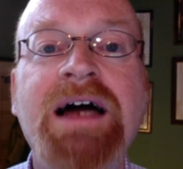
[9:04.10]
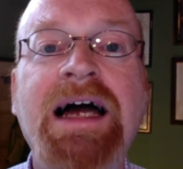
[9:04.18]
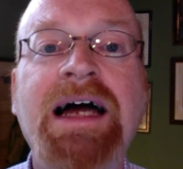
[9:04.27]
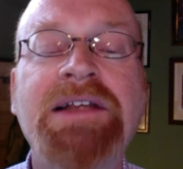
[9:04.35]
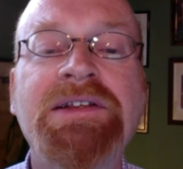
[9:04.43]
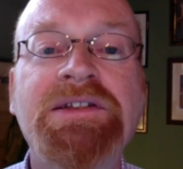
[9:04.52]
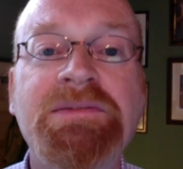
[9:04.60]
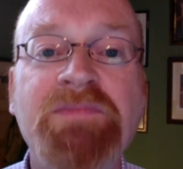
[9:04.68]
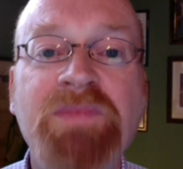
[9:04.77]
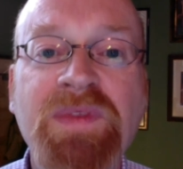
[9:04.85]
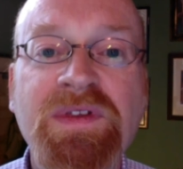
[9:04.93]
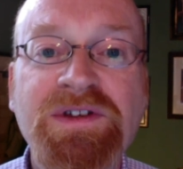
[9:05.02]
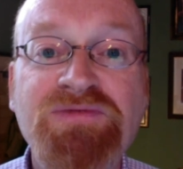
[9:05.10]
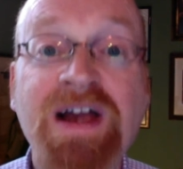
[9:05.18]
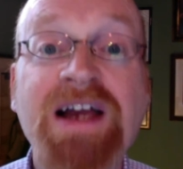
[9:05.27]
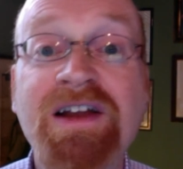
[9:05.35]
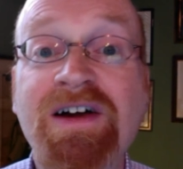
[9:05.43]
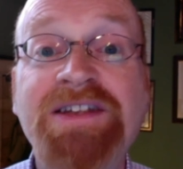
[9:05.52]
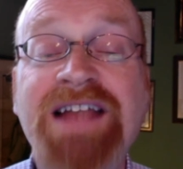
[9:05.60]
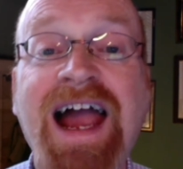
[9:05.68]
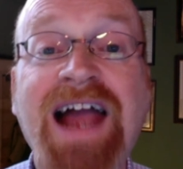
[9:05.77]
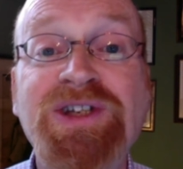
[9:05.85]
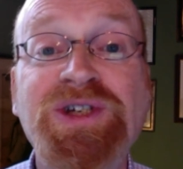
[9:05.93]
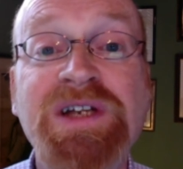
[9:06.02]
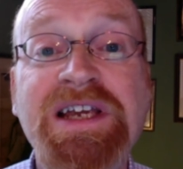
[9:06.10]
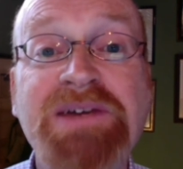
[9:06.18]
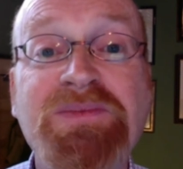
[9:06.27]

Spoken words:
And you realize that actually